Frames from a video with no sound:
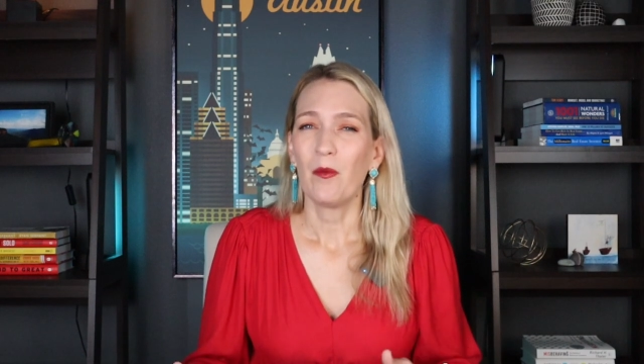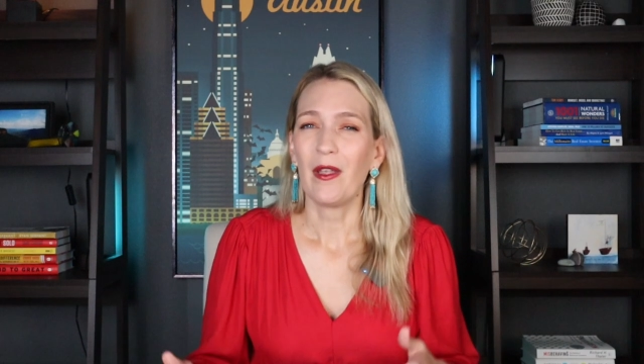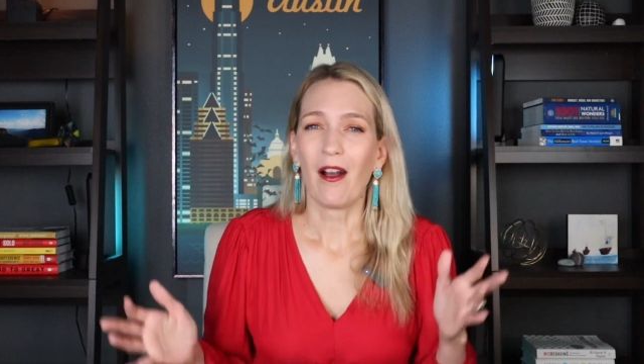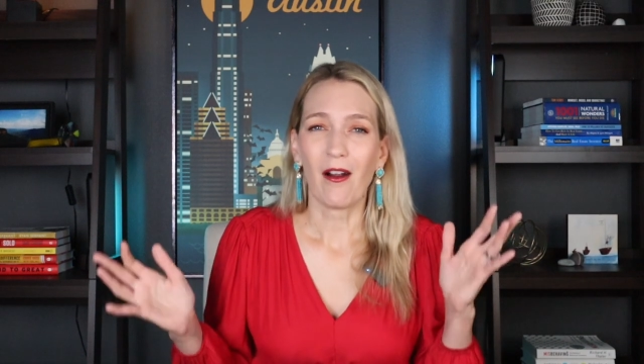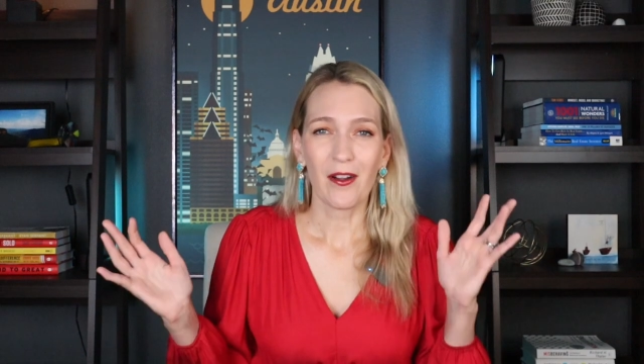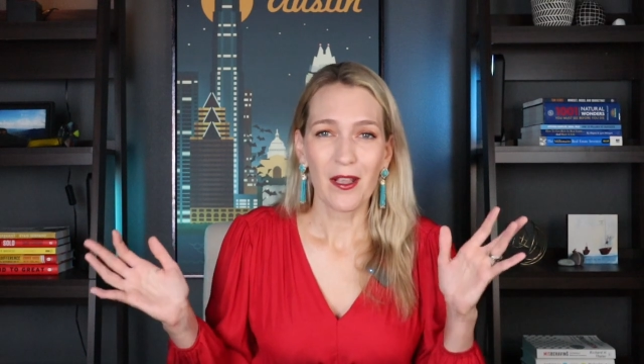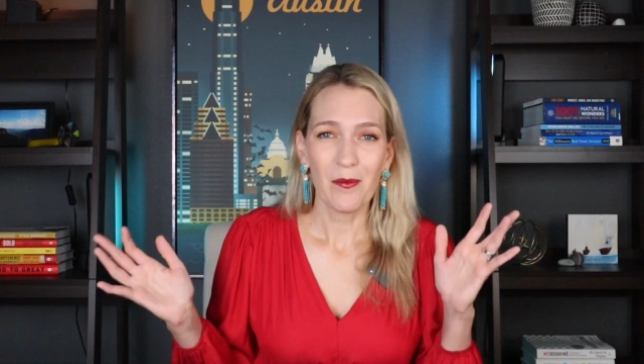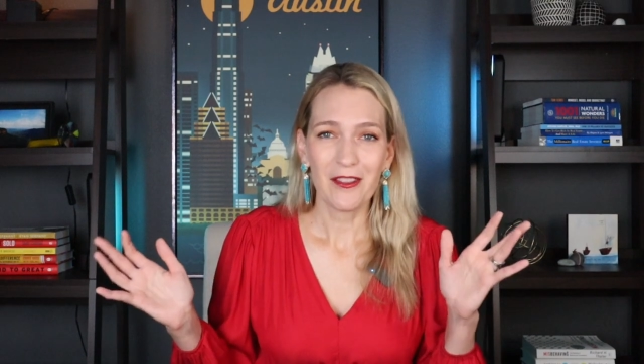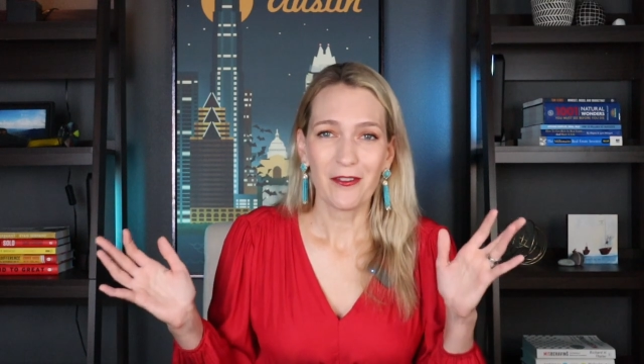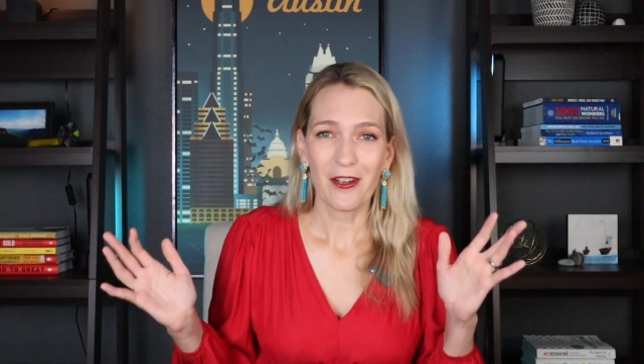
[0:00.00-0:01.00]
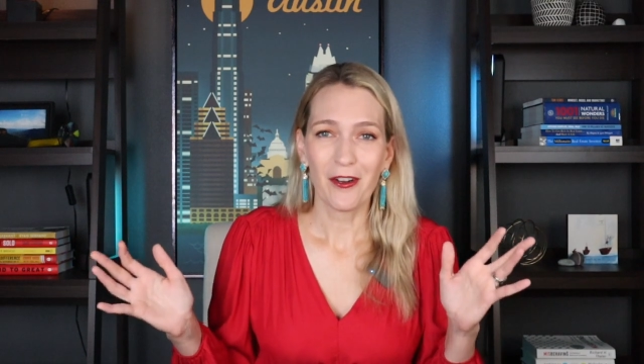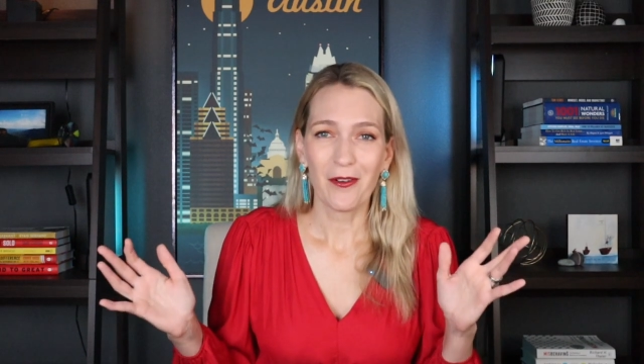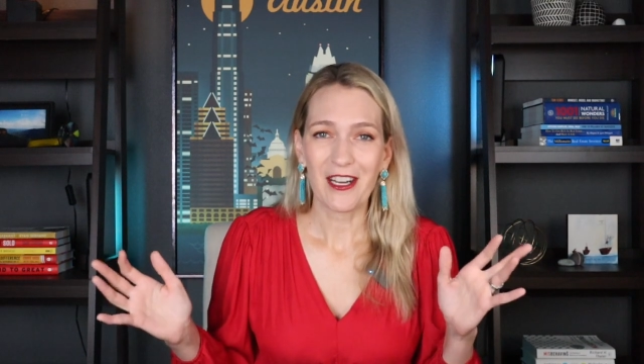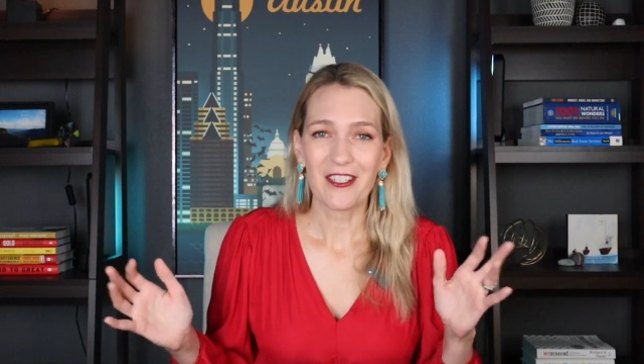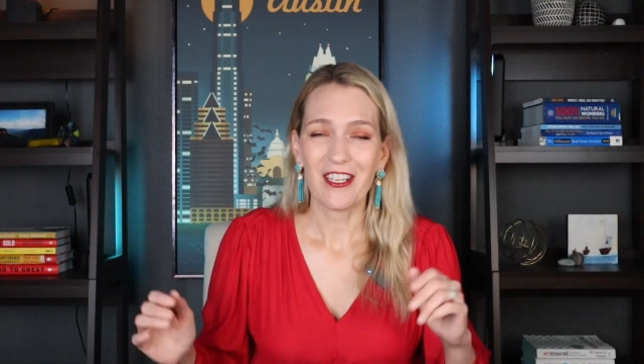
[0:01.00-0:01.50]
We already went through a
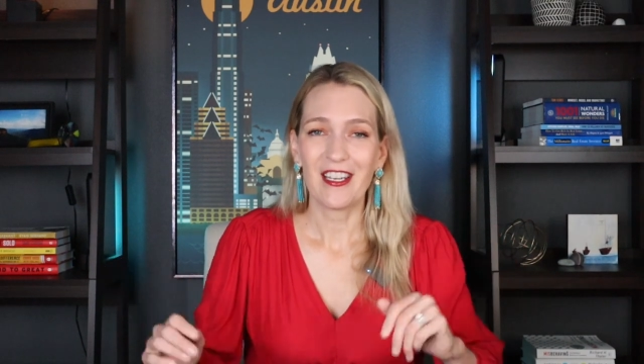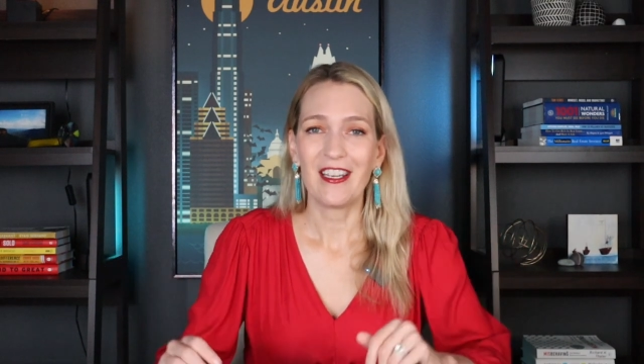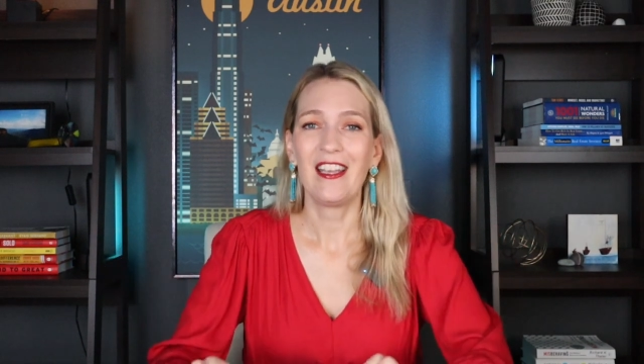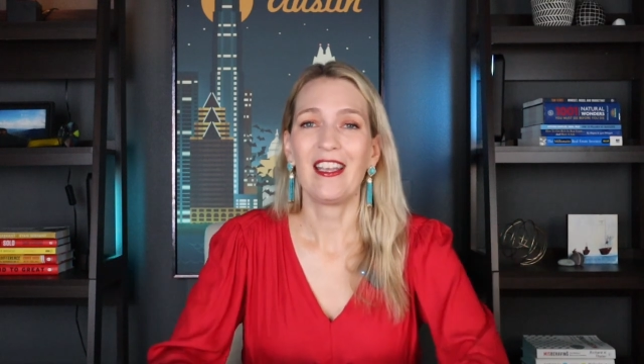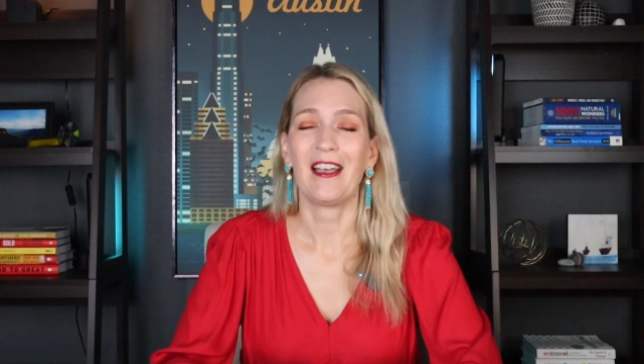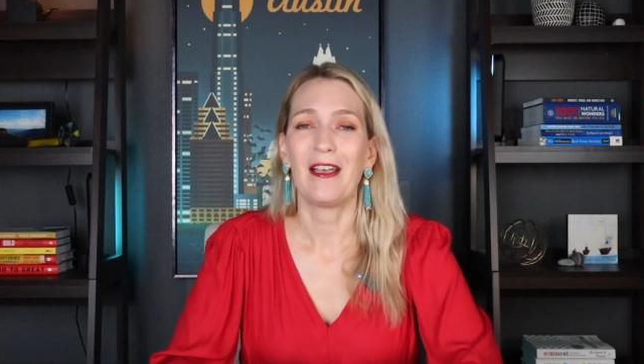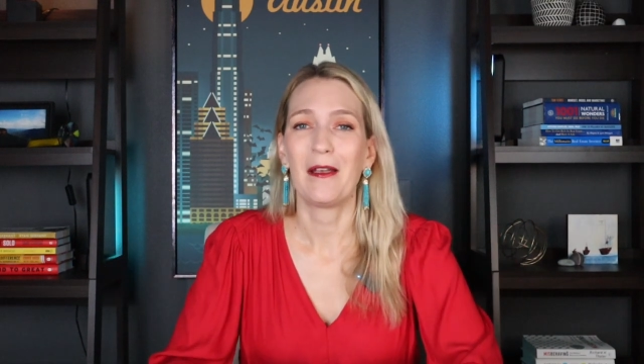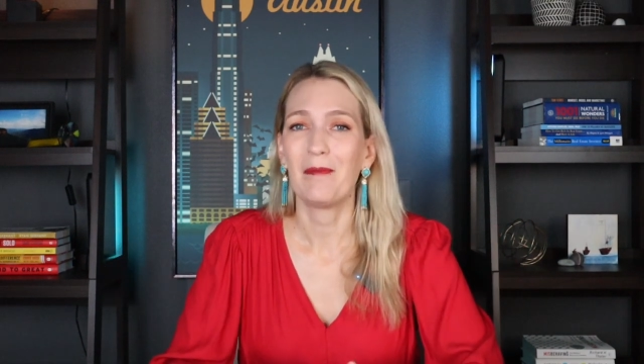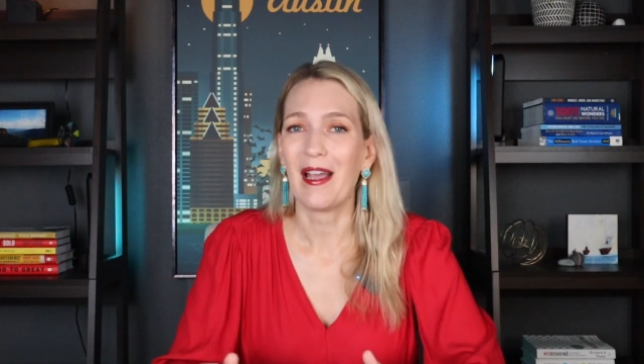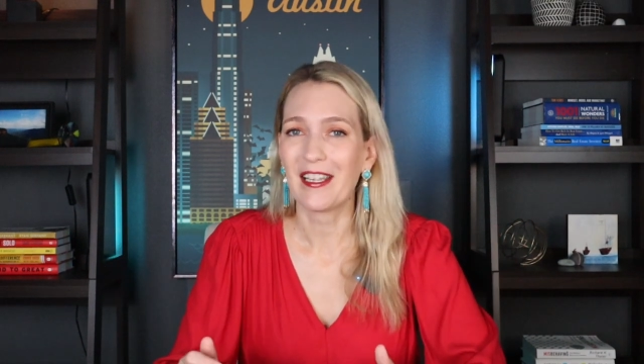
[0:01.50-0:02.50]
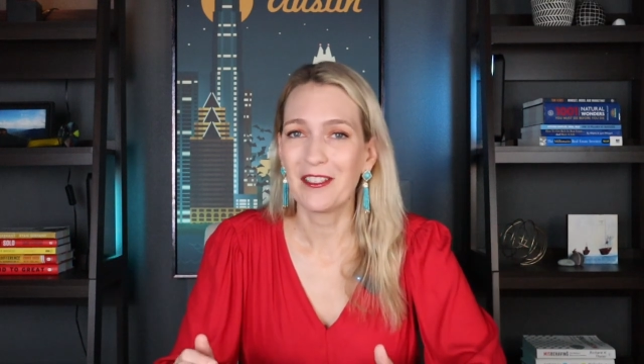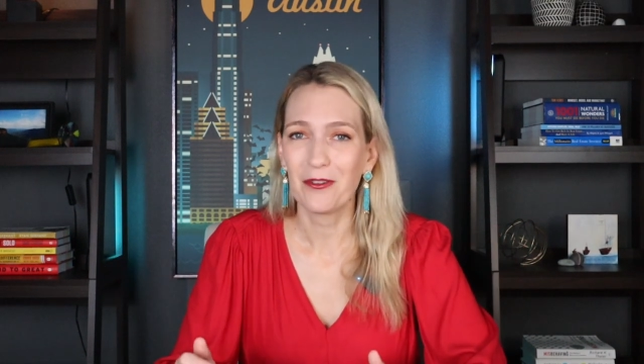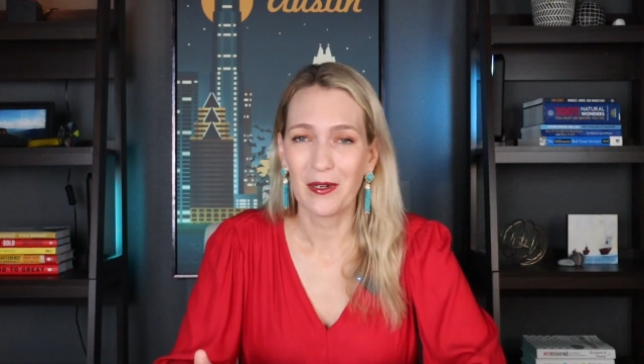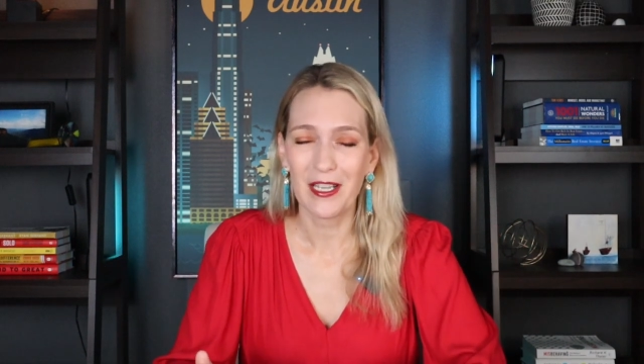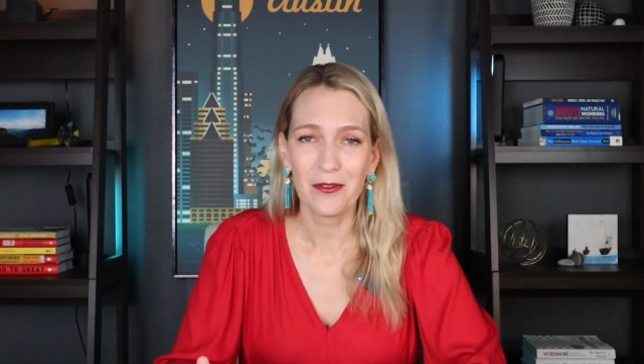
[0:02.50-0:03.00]
correction um, back in
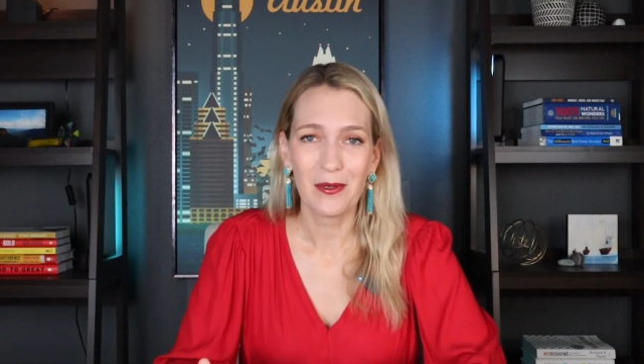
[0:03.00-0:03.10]
twenty